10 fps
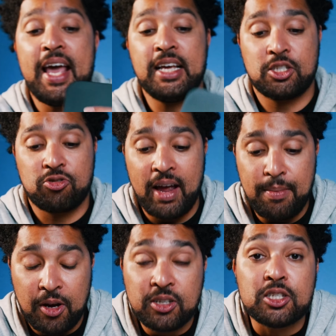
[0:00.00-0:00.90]
It's great
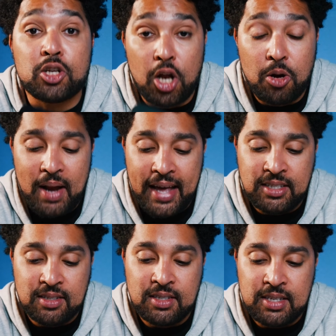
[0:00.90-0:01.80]
because it's low
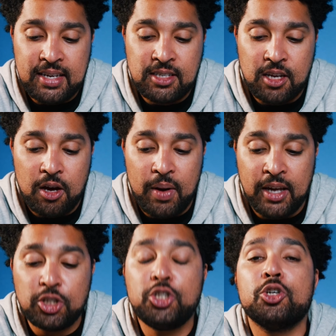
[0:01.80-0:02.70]
latency, so
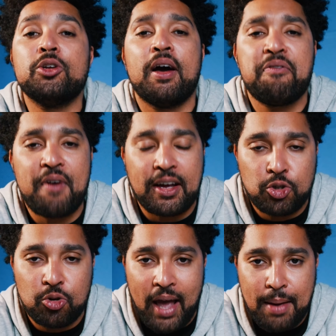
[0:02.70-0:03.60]
it shouldn't affect
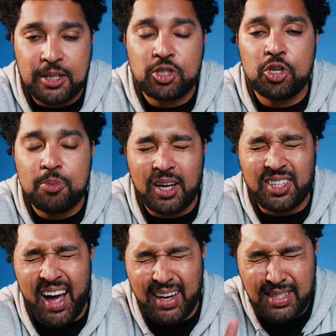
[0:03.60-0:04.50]
your gaming too much.
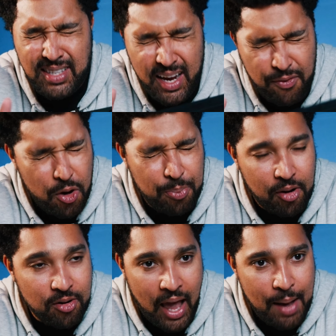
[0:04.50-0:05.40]
I understand if you're a
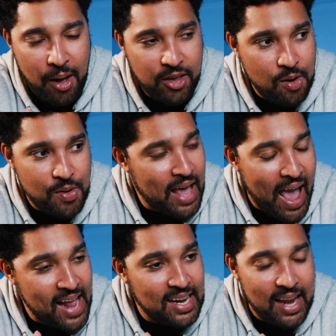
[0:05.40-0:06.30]
pro gamer, you don't want
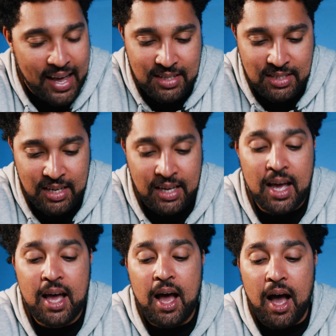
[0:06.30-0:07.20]
any latency,
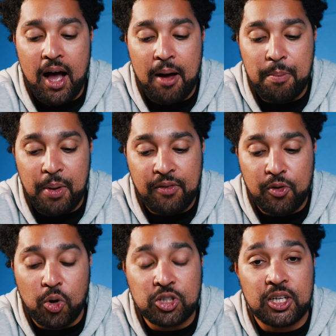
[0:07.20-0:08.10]
um, but if
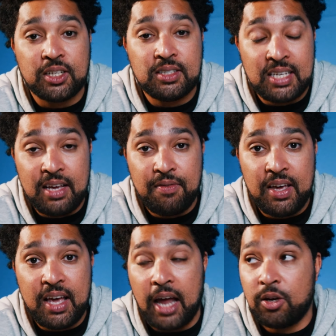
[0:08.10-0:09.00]
you're watching T
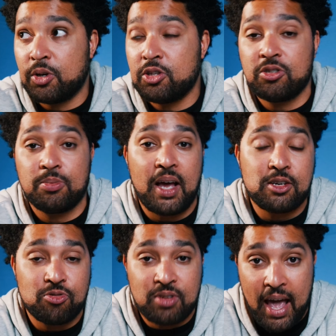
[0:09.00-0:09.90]
V and you want to do some
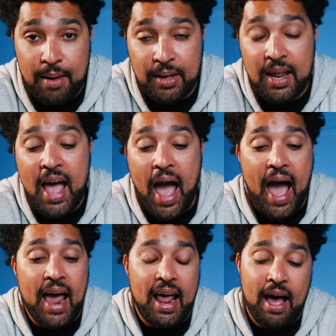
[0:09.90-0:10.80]
casual gaming
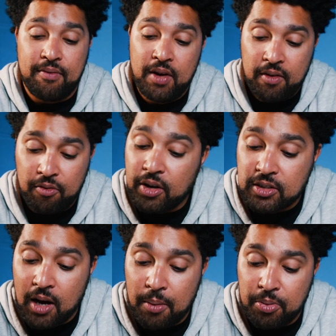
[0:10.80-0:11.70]
and have, for
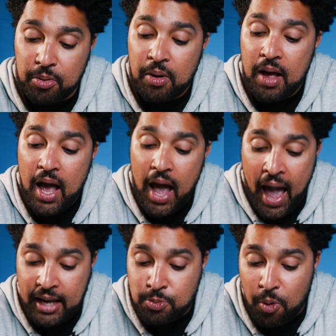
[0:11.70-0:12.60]
example,
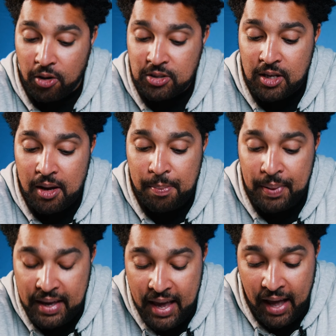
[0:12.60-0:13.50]
Xbox,
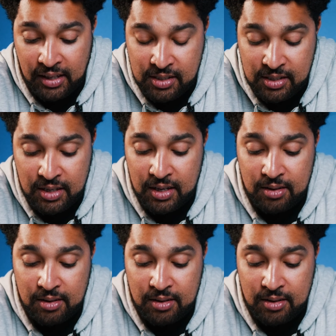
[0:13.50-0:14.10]
P S,